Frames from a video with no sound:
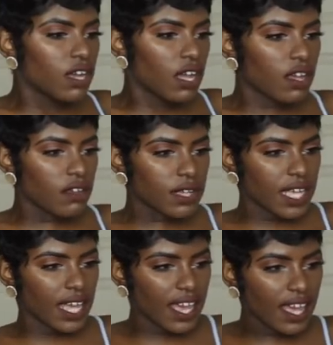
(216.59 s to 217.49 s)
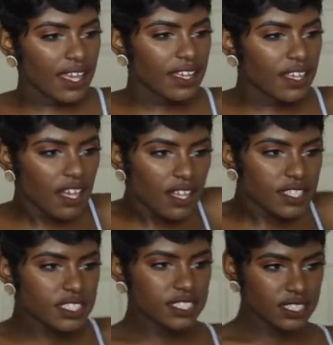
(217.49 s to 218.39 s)
Okay, y'all,
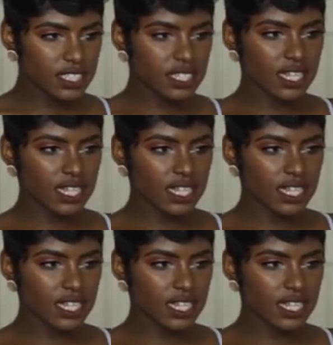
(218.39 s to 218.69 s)
this is the